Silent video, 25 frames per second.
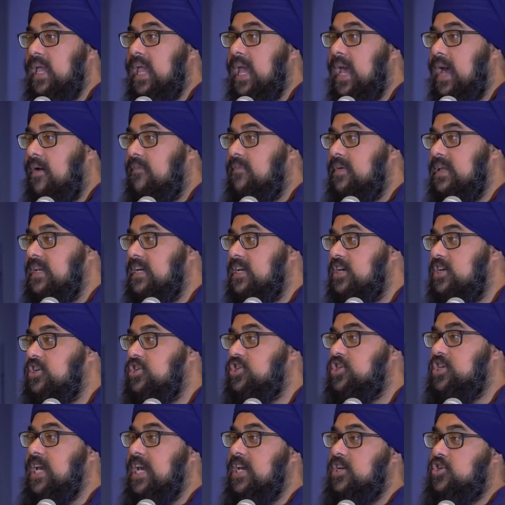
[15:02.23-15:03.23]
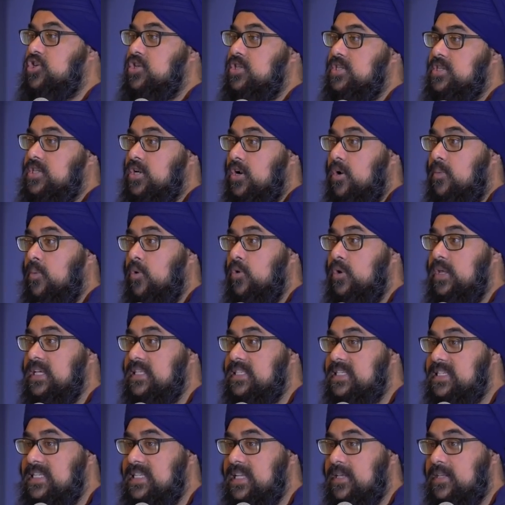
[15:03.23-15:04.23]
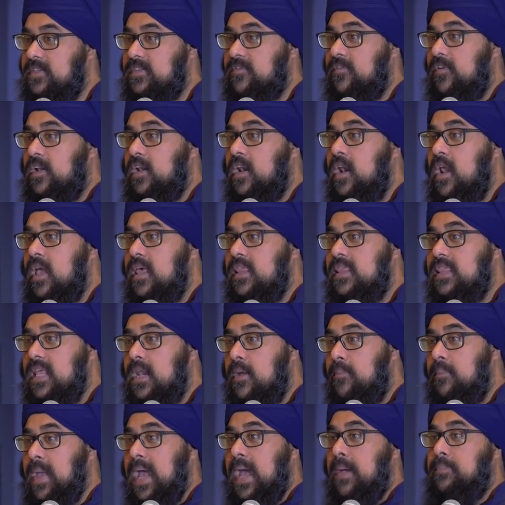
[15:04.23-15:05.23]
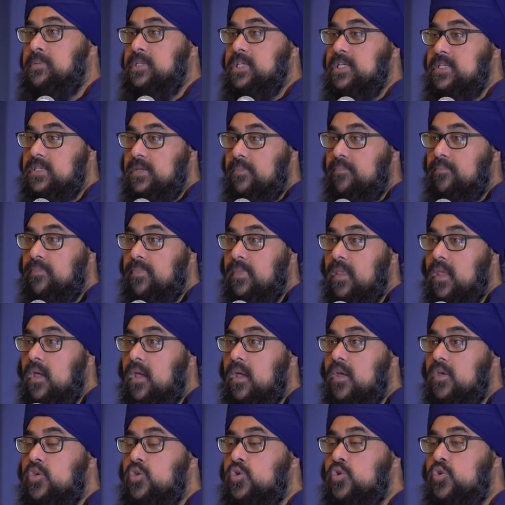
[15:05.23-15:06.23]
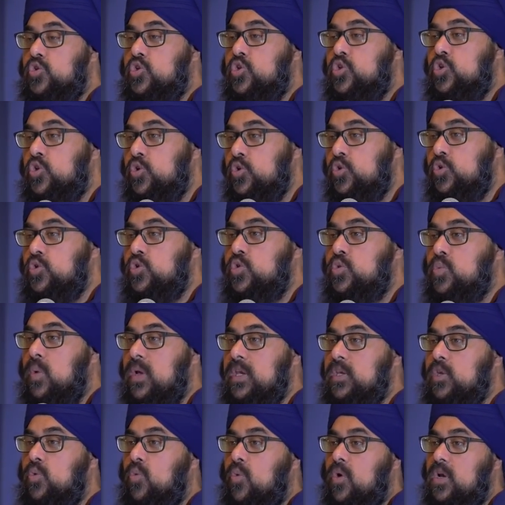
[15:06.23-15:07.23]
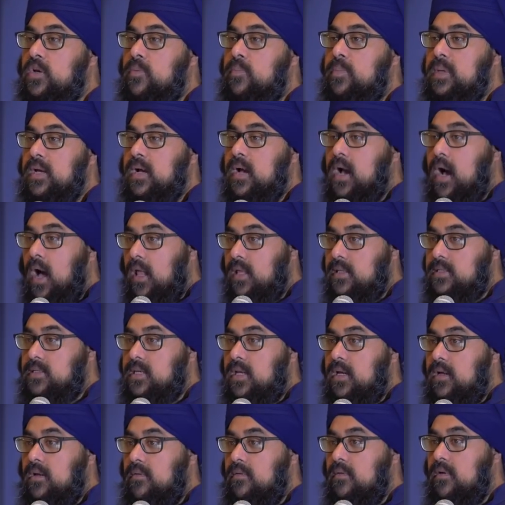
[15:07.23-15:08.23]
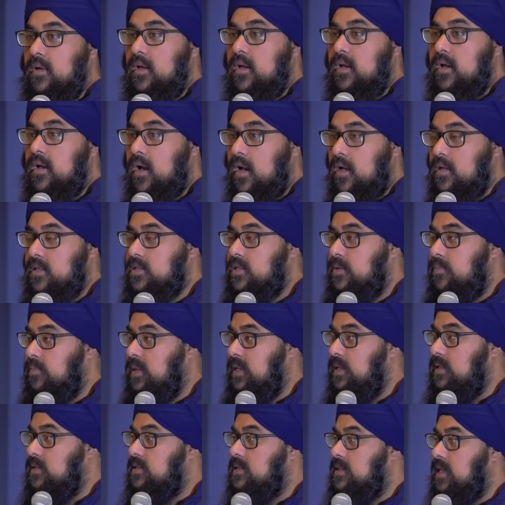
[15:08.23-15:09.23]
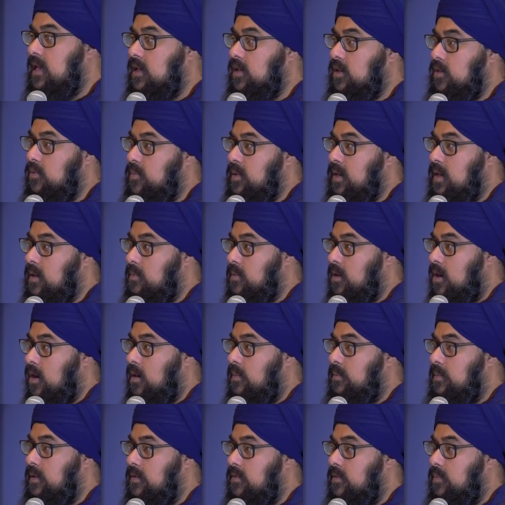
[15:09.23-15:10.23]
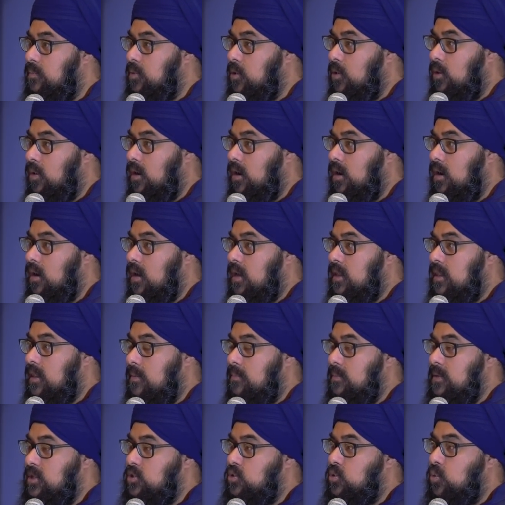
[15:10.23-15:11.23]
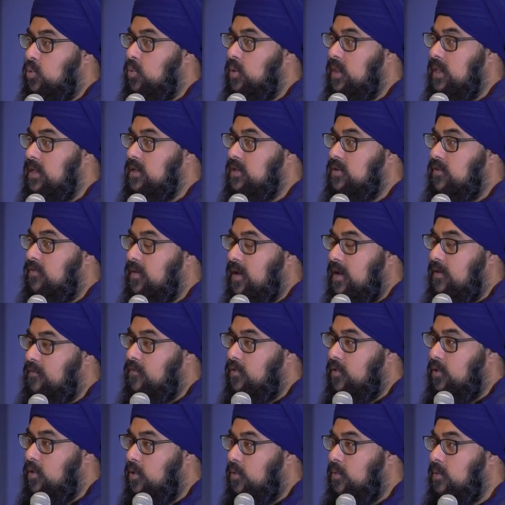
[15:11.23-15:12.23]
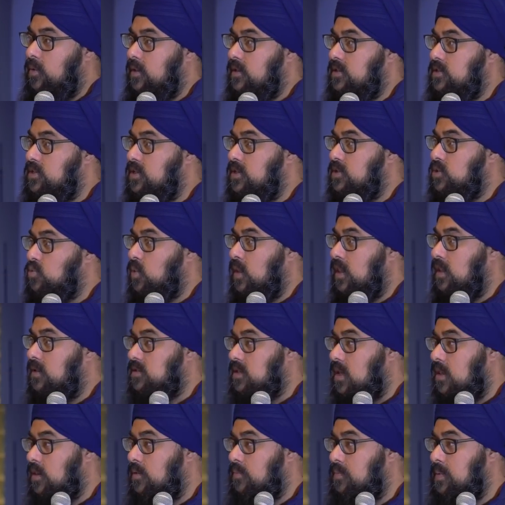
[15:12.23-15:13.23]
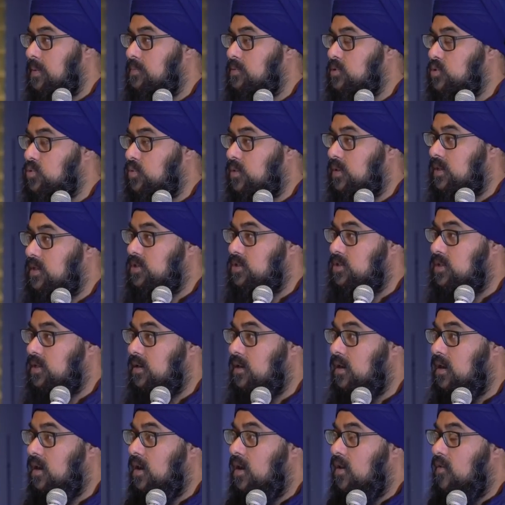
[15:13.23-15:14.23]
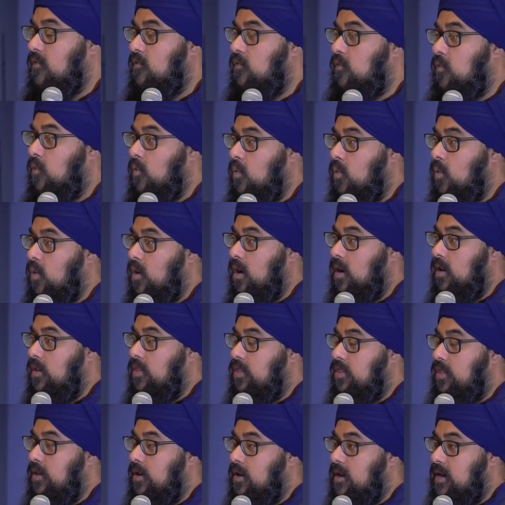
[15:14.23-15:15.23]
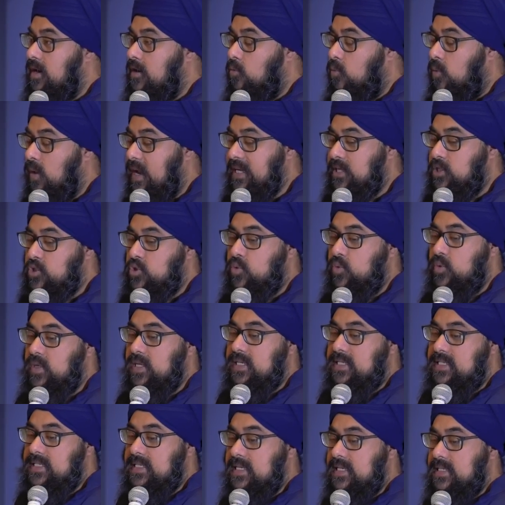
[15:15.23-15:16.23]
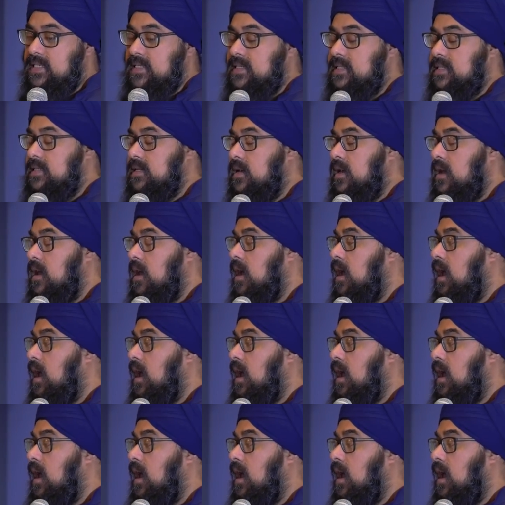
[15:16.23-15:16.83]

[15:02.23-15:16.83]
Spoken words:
we have an initiation ceremony. It's different than a baptism. You choose when you want to be a Khalsa. Khalsa means that you become an army of the pure. That means you're willing to fight for your religion as well as other people's religion, for their right to exist.